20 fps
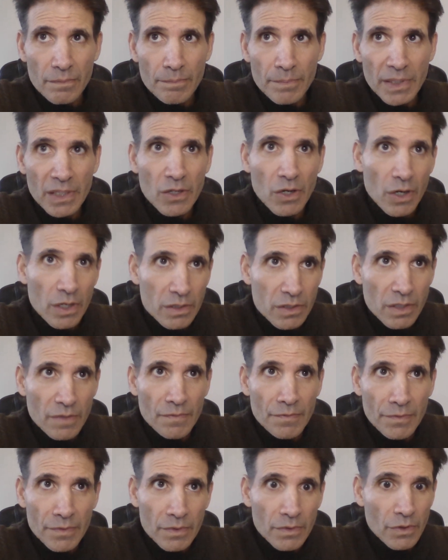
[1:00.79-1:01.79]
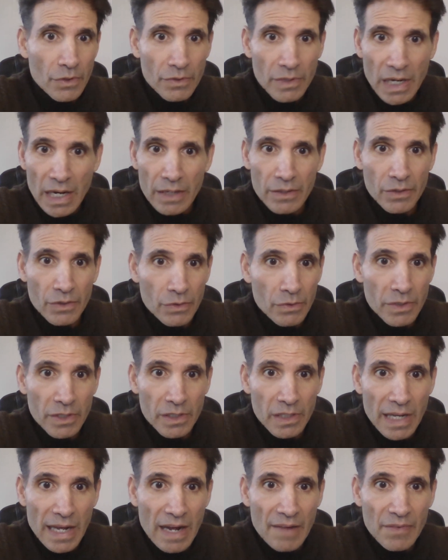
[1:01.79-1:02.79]
because of you
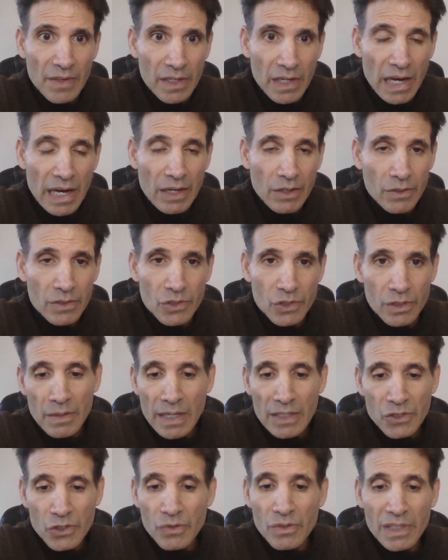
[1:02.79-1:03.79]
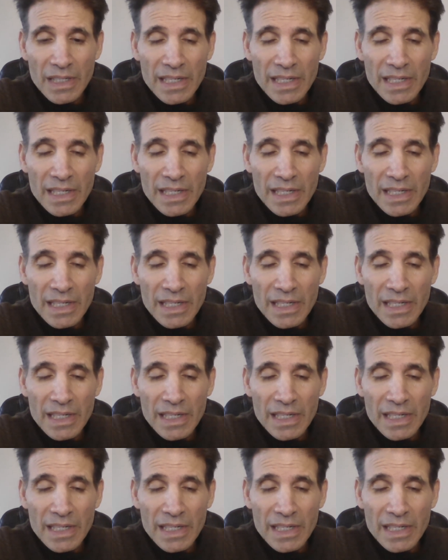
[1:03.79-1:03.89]
didn't have the knowledge that you